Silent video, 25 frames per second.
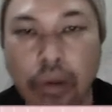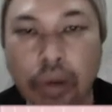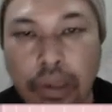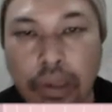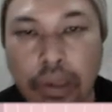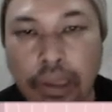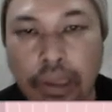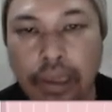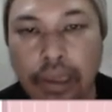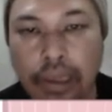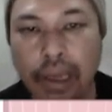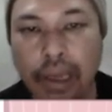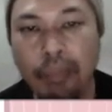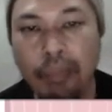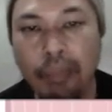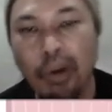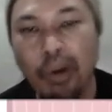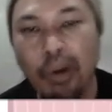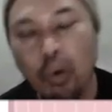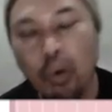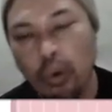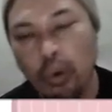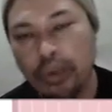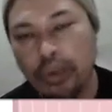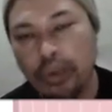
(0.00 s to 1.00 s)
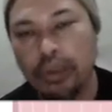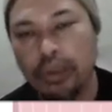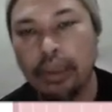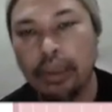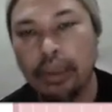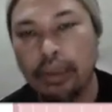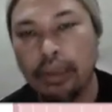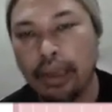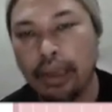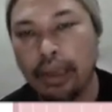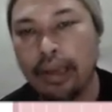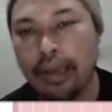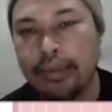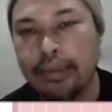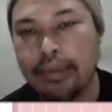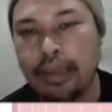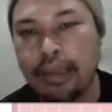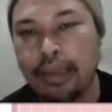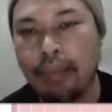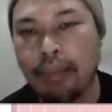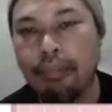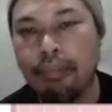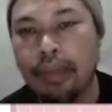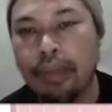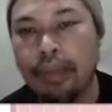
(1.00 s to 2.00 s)
Only the number of questions, there are
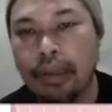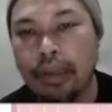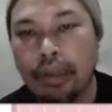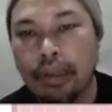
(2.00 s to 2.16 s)
some